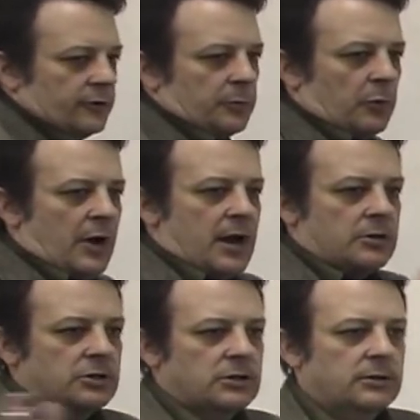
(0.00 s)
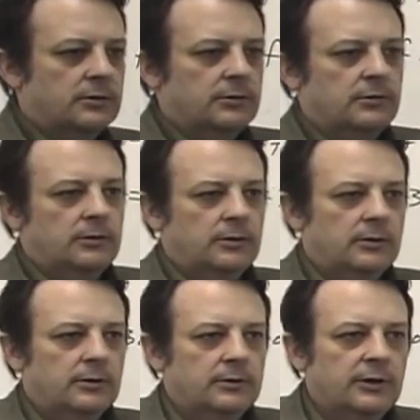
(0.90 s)
a branch.
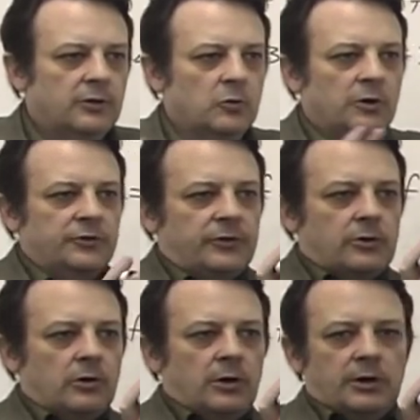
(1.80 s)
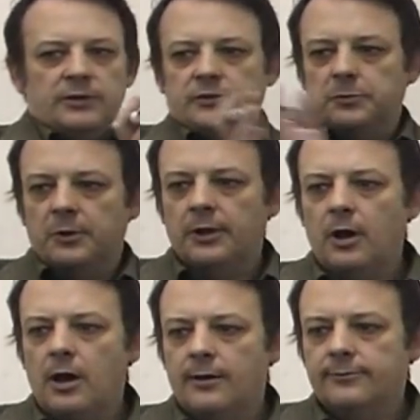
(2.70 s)
In other words, the current can split
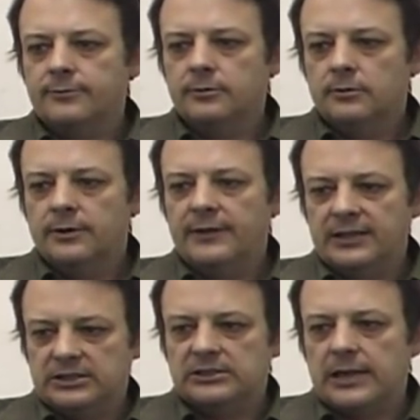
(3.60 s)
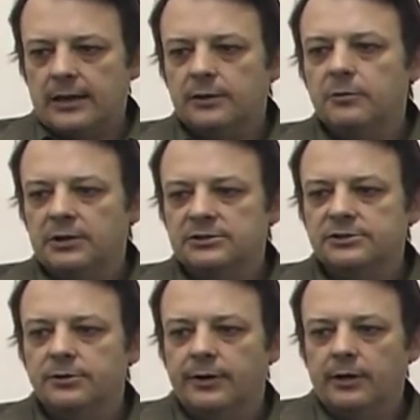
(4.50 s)
off, and that's exactly what it's
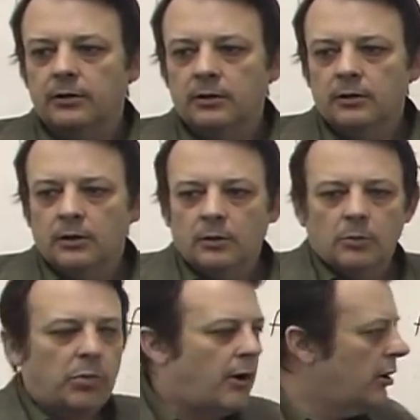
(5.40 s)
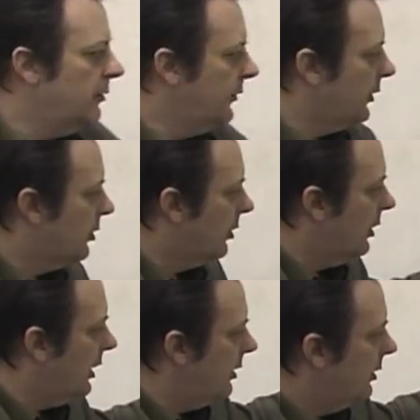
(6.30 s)
doing. Part of the
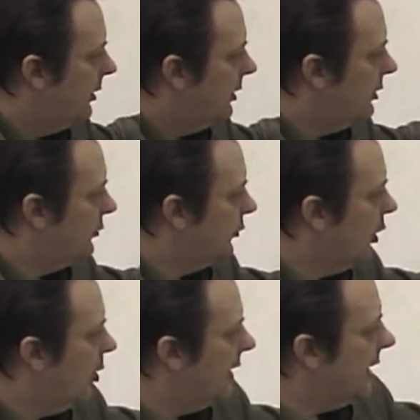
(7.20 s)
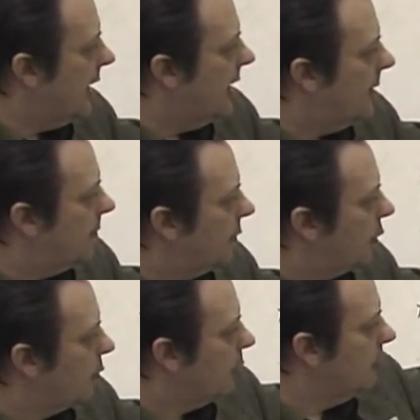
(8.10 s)
current is flowing up
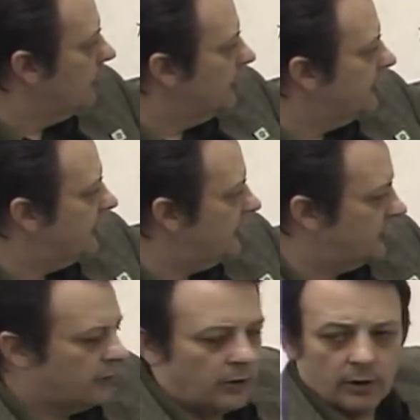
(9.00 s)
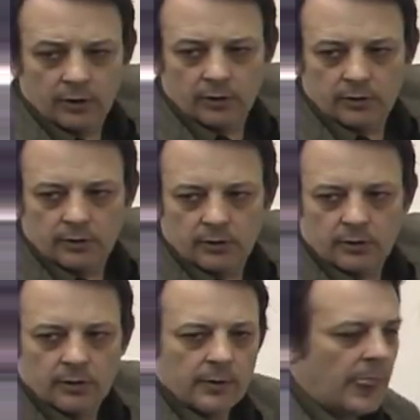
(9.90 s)
through the resistor,
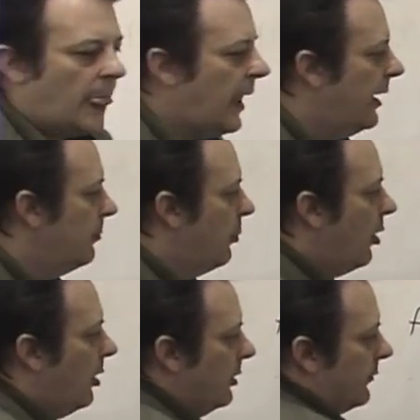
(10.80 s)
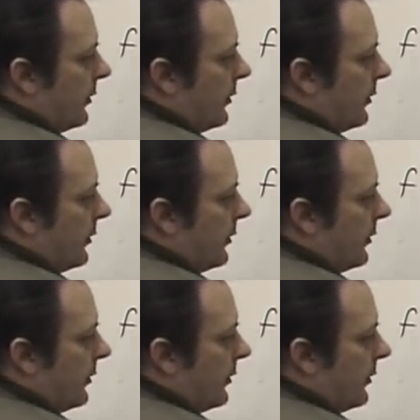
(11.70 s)
and part of the